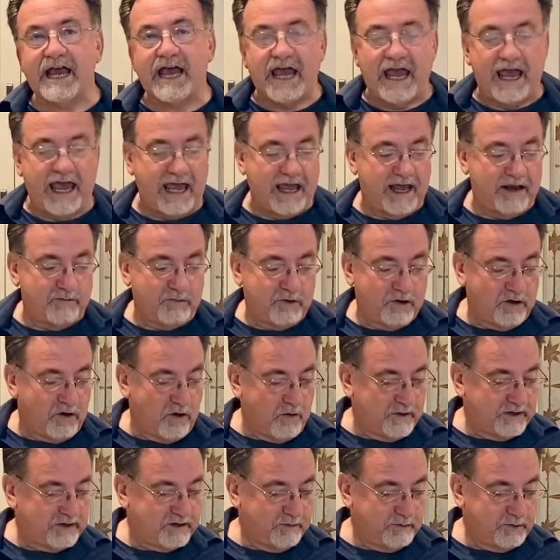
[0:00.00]
And we're
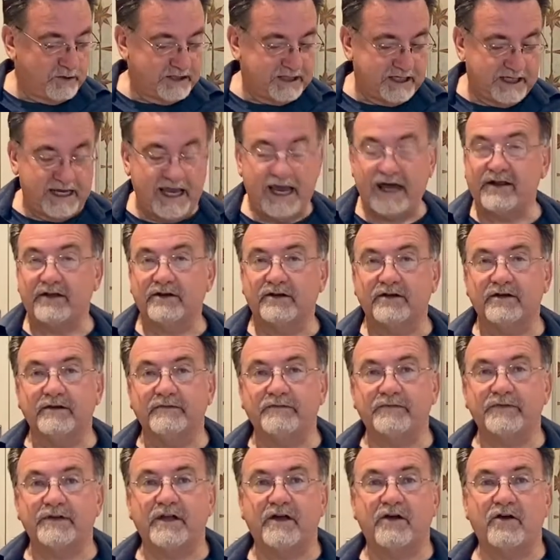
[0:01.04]
going to put together
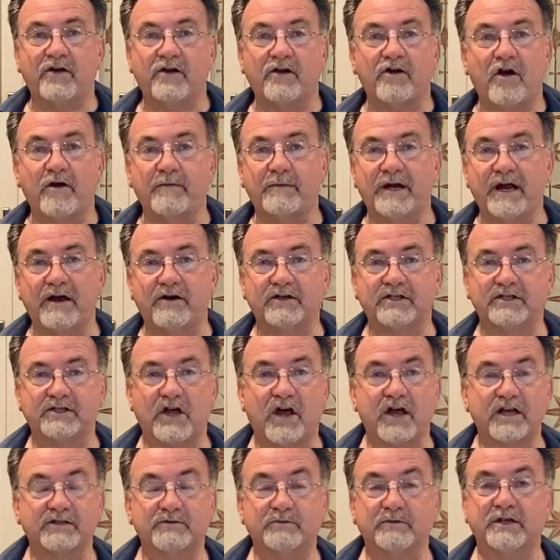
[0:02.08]
our carbonara
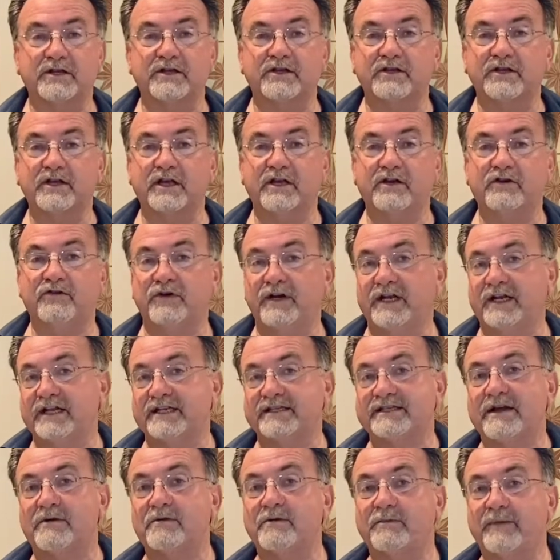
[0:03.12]
sauce with ingredients
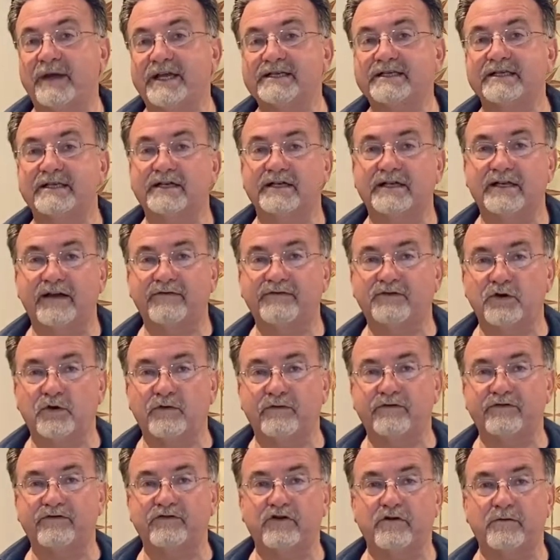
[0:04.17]
that were basically left over
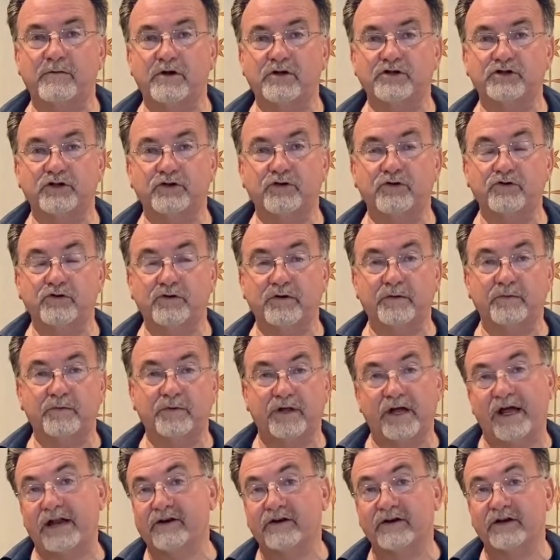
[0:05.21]
from our charcuterie
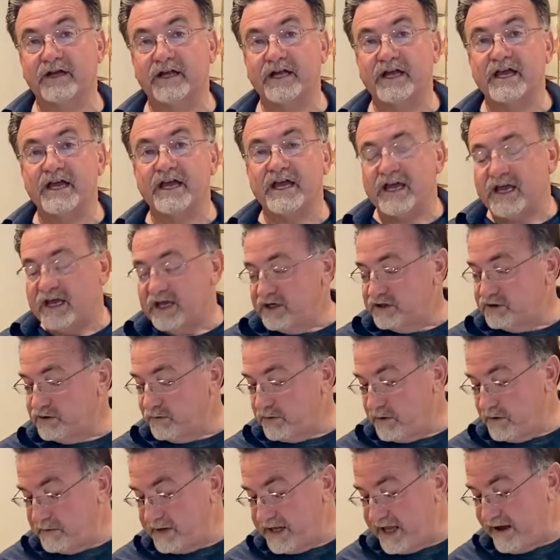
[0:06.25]
platter. So
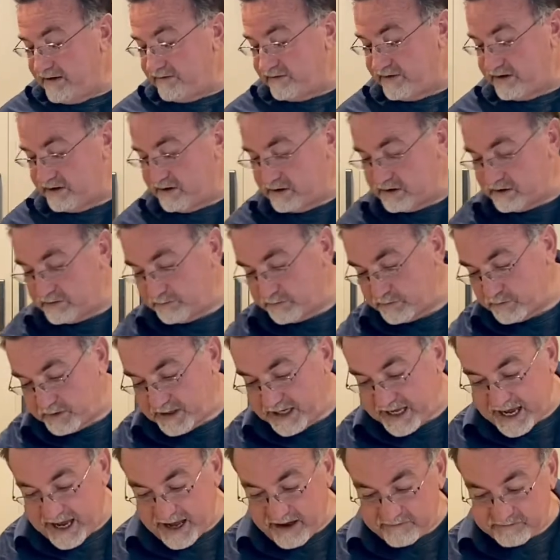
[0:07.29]
what we have here, we
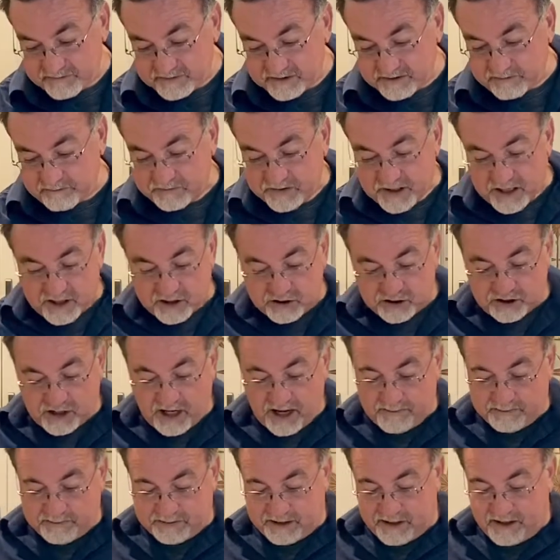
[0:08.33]
have some
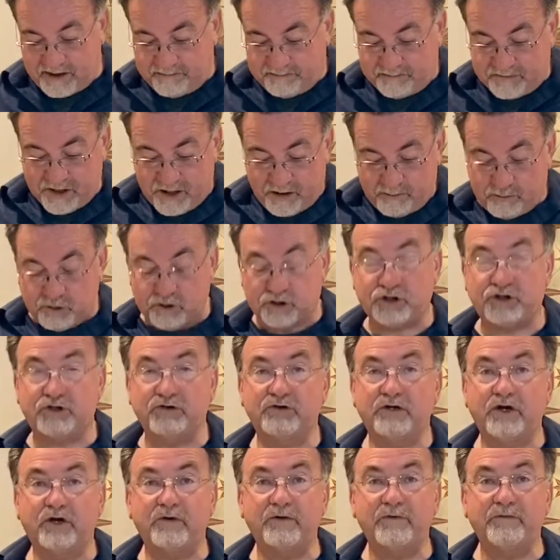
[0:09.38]
chopped up
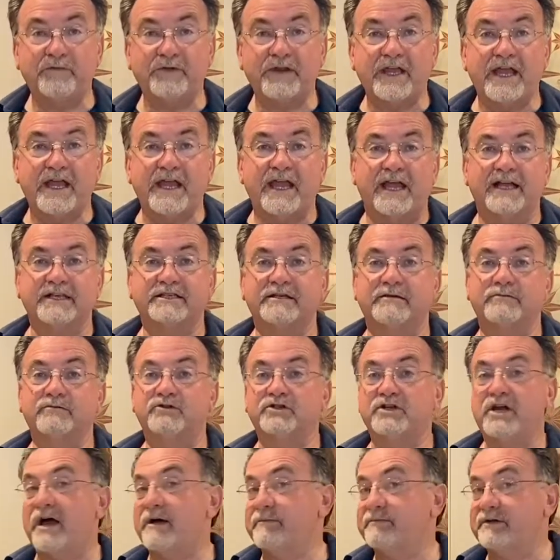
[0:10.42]
prosciutto and some
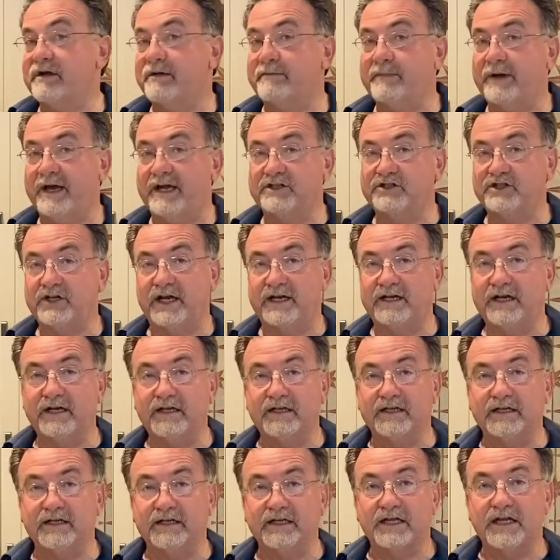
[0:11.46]
chopped up pancetta.
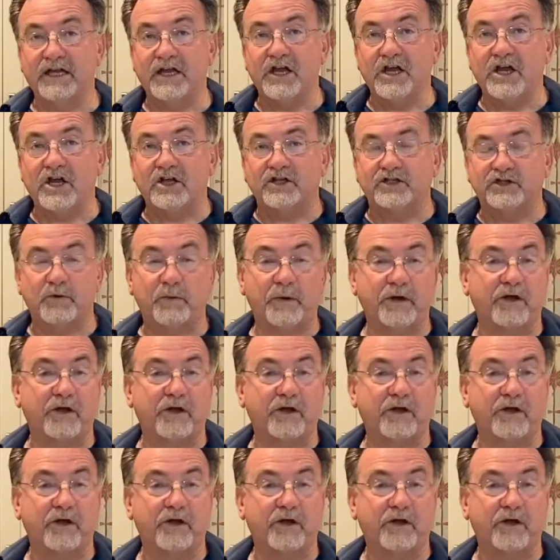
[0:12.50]
So we're